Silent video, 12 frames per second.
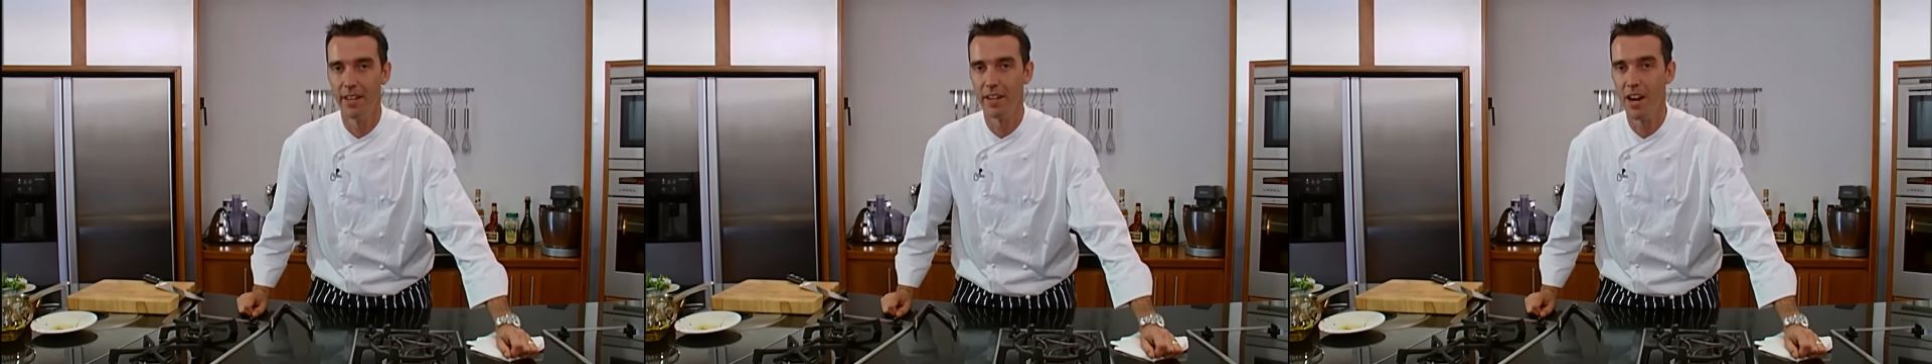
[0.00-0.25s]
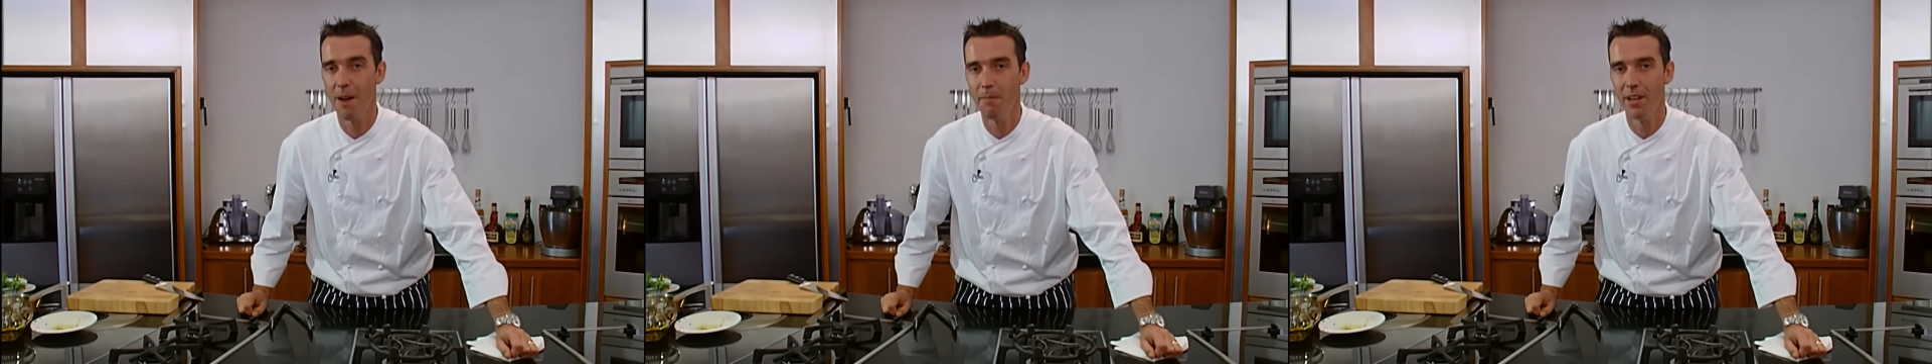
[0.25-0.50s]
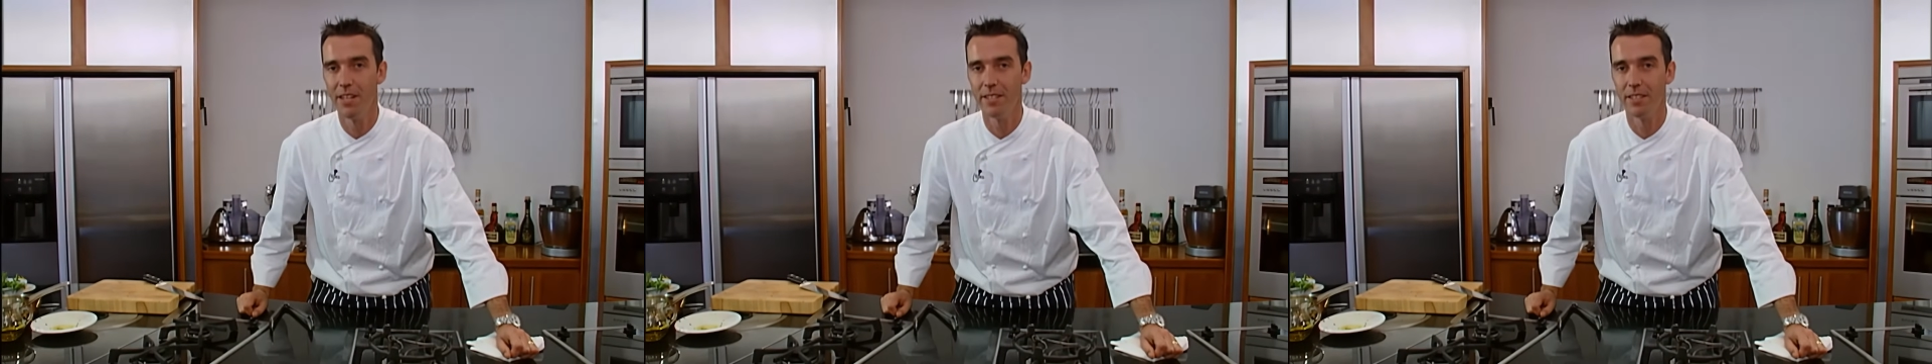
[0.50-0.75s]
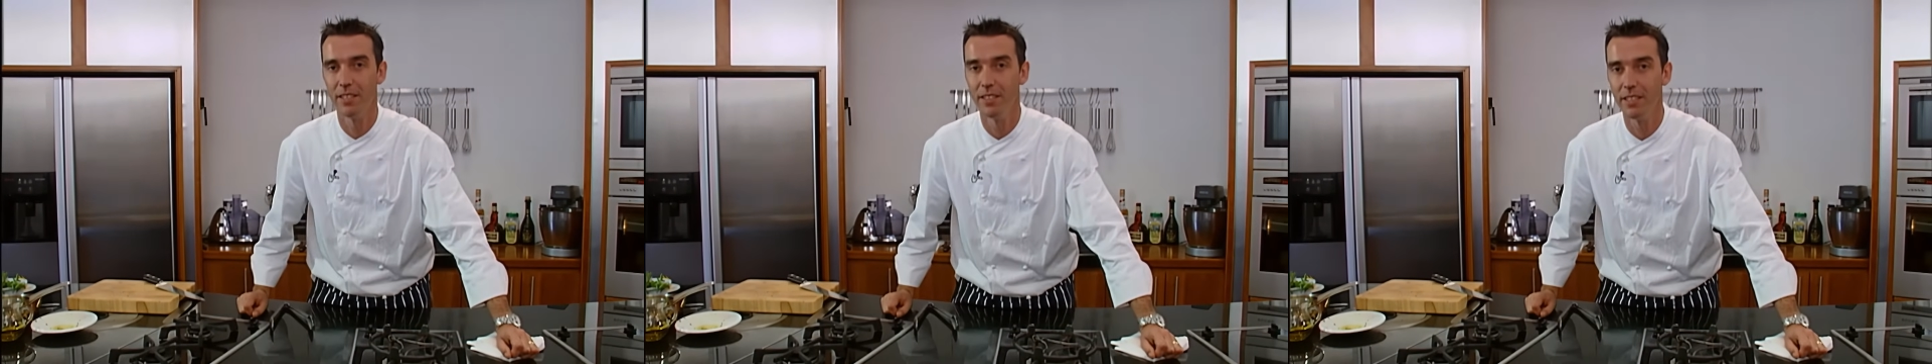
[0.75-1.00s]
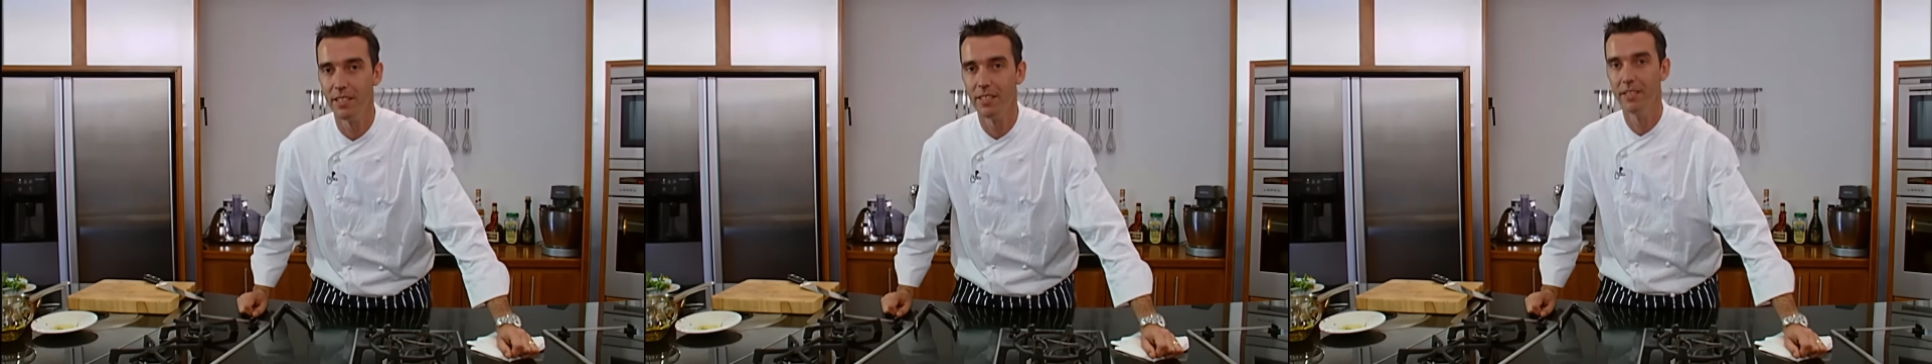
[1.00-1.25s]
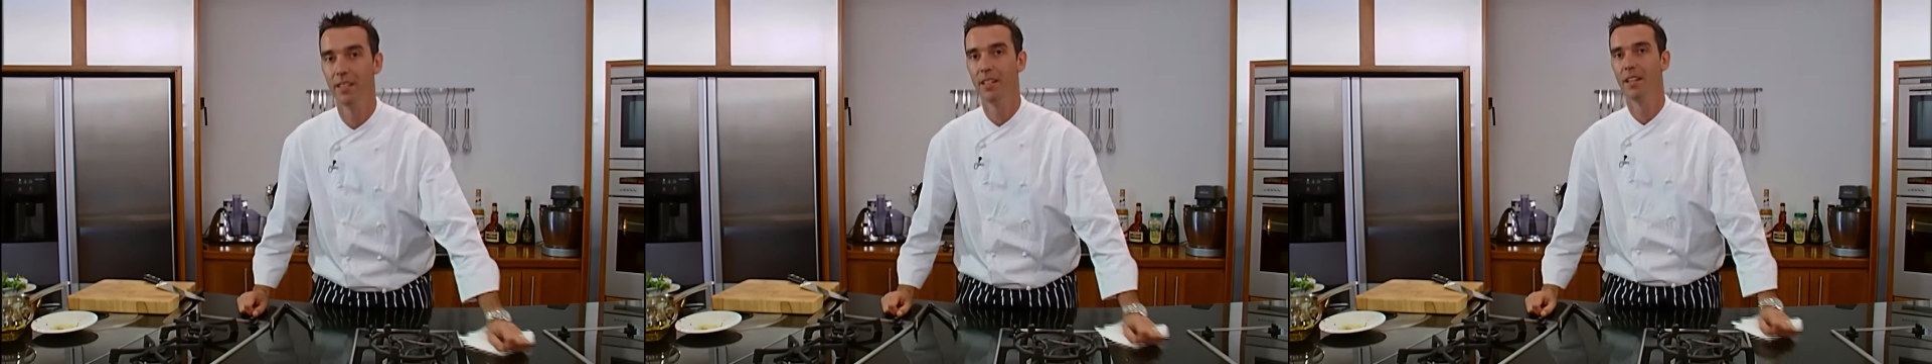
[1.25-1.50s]
a caramelized
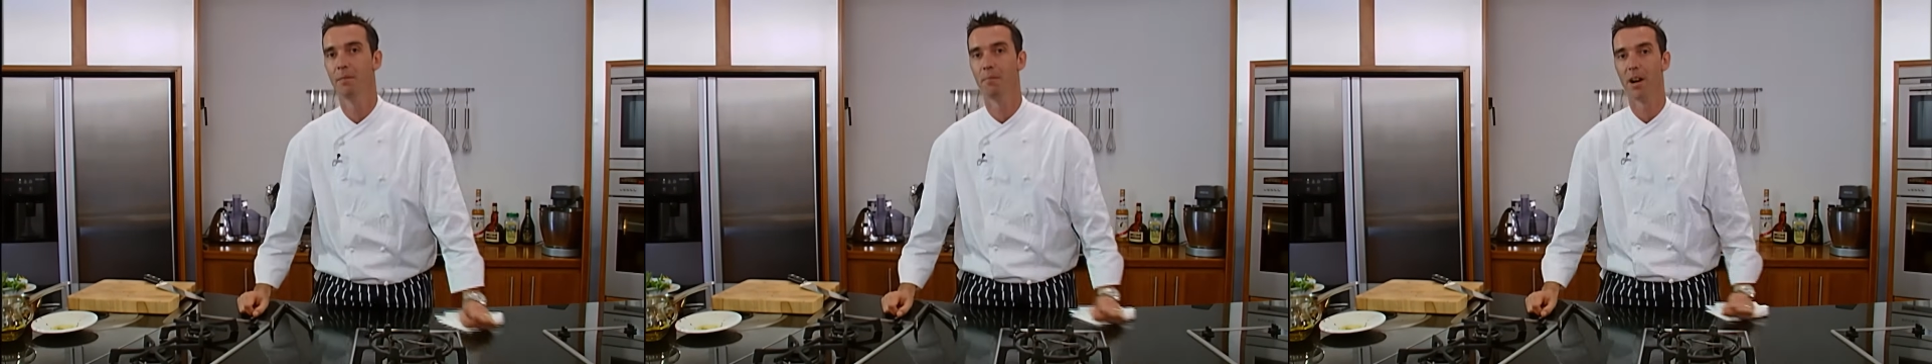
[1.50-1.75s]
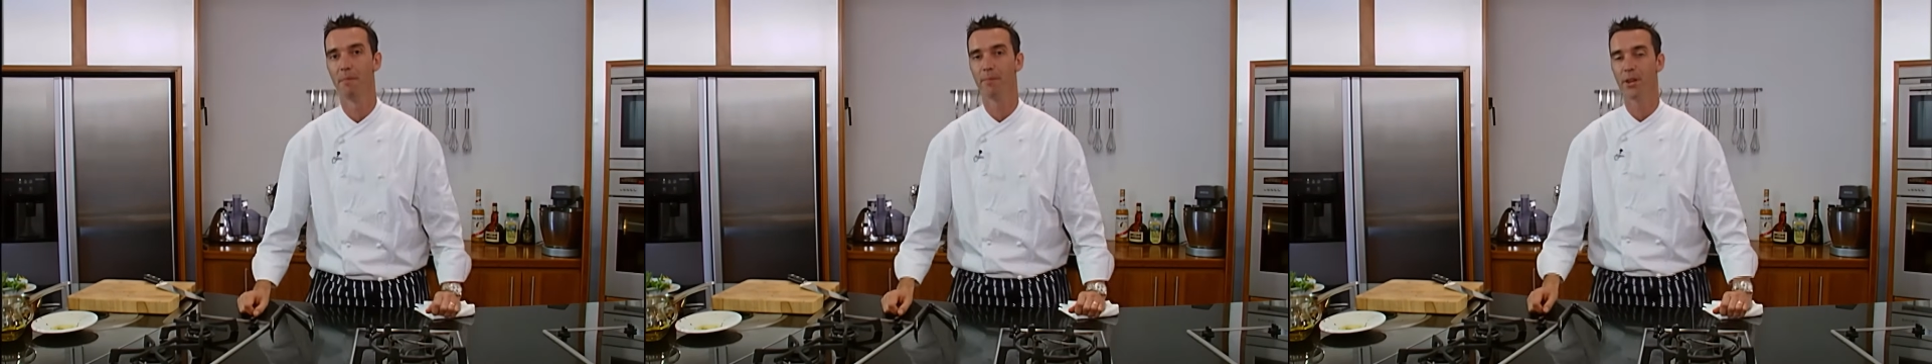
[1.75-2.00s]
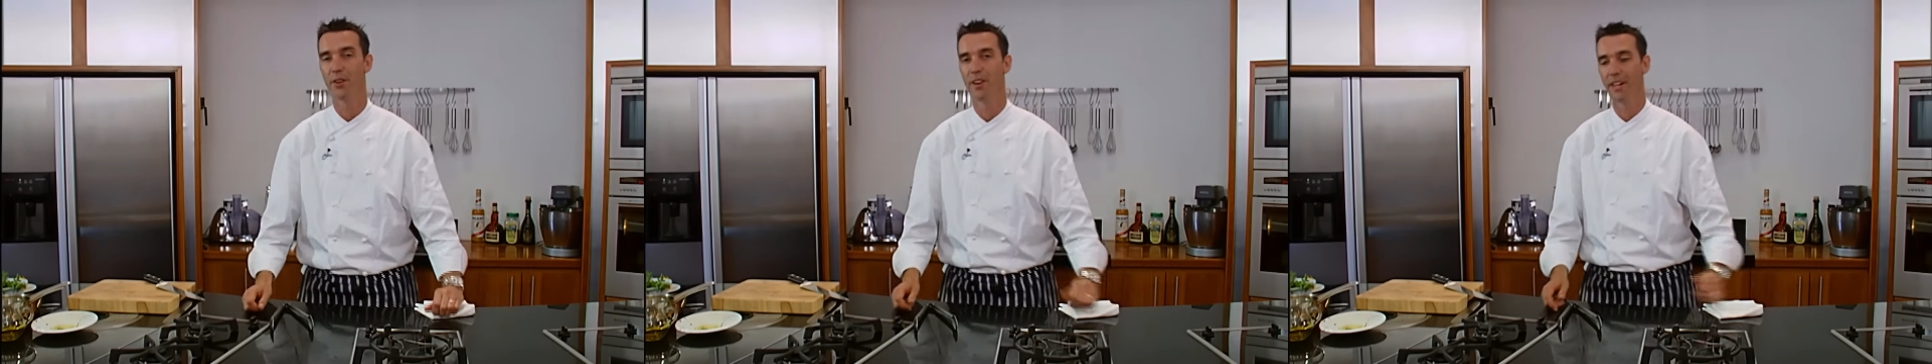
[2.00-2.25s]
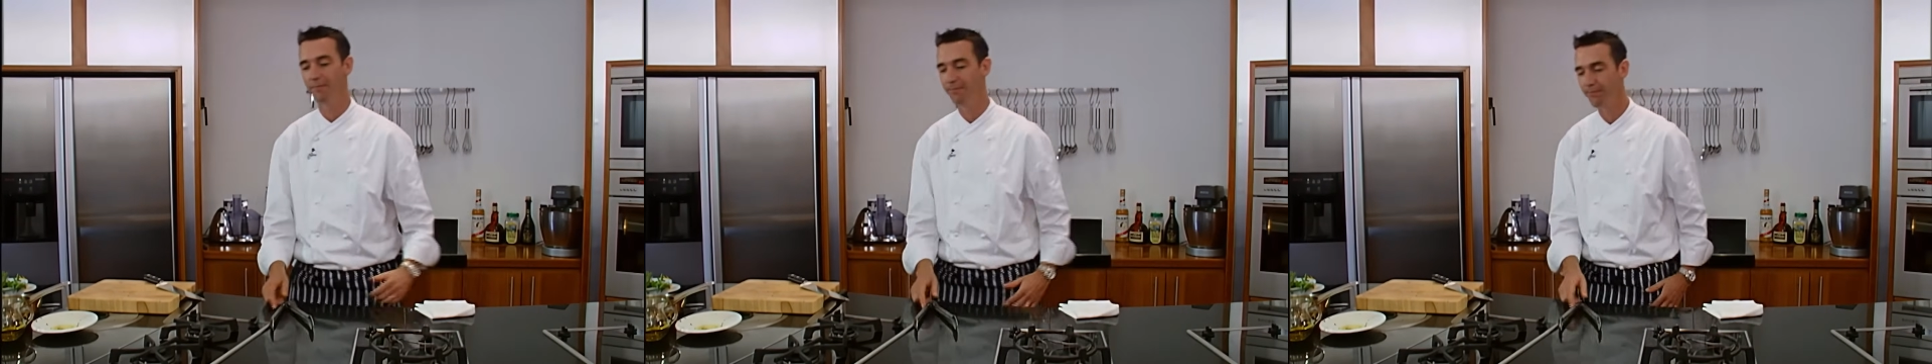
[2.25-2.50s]
onion palm puree.